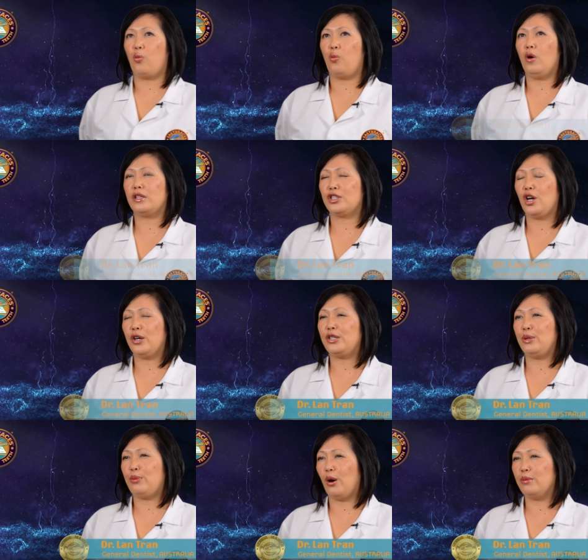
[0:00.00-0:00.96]
What
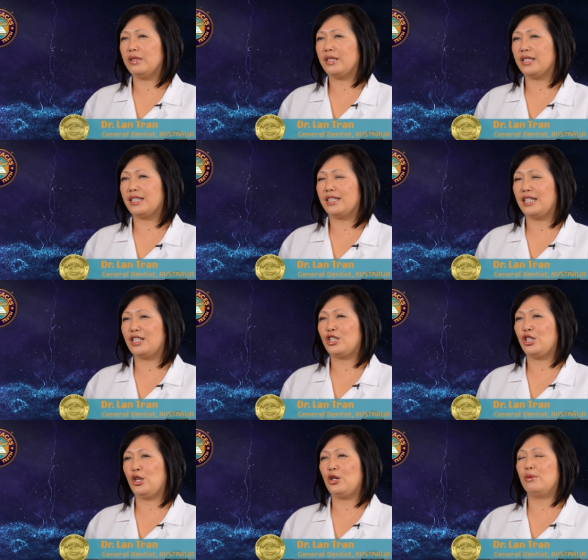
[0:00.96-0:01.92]
Tony promised in
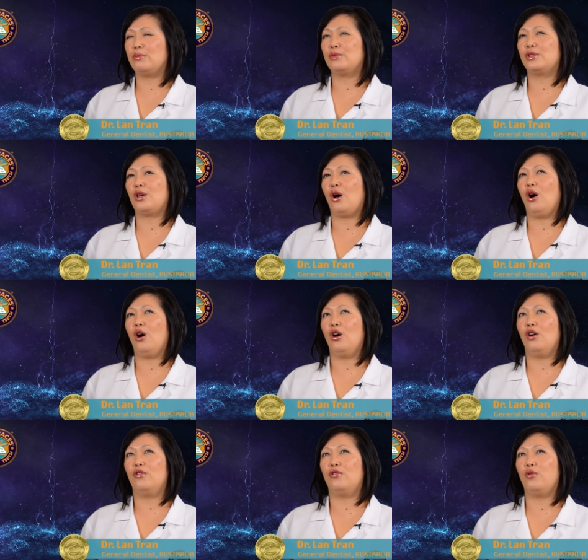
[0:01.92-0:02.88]
terms
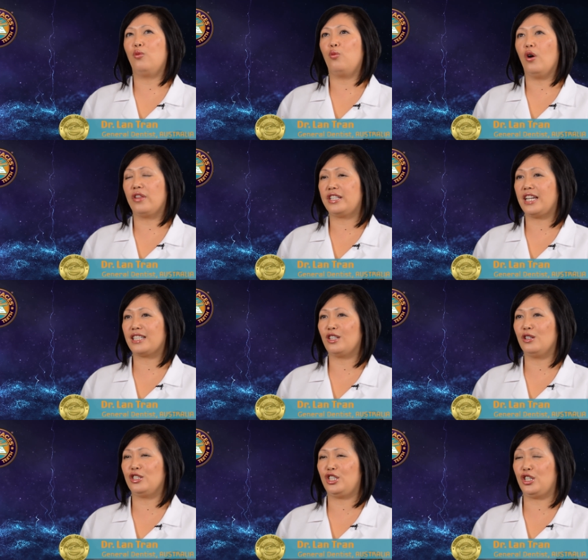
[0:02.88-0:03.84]
of what the
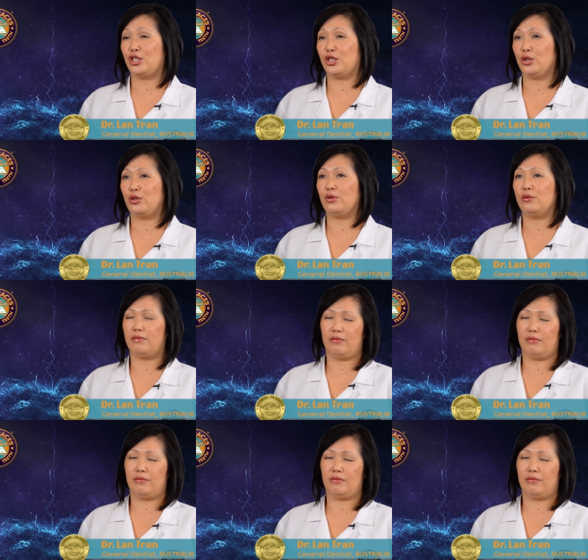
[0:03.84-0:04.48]
technology could do,